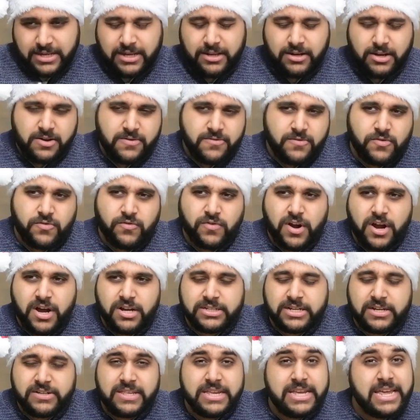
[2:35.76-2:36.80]
A lot of
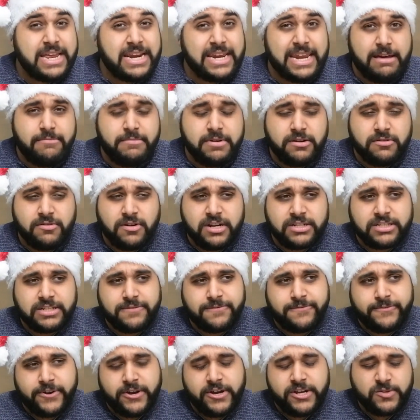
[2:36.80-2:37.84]
grass. I was thinking lemongrass
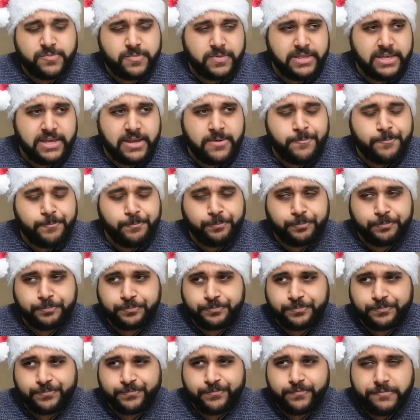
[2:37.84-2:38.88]
at first, but then
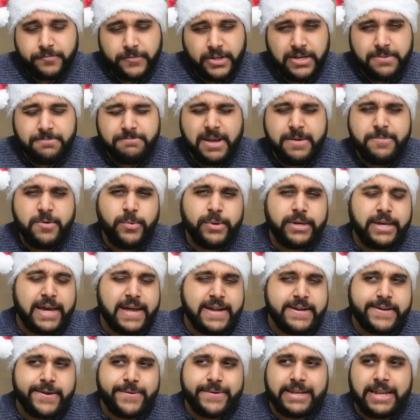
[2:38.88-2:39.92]
maybe we
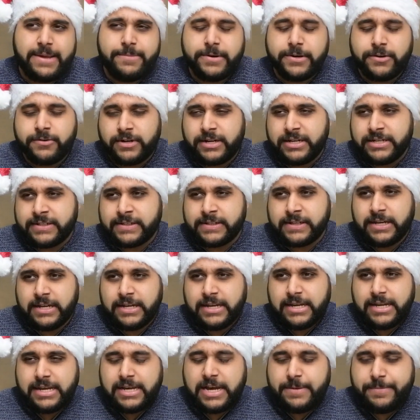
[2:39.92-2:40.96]
can go with lemongrass.
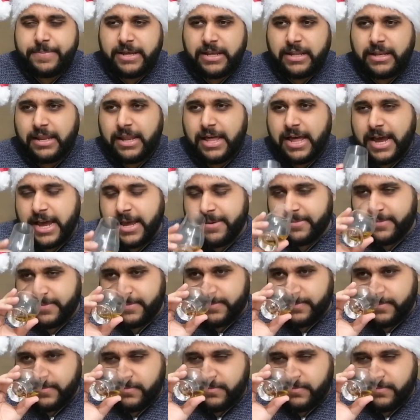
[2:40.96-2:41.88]
A bit of lime.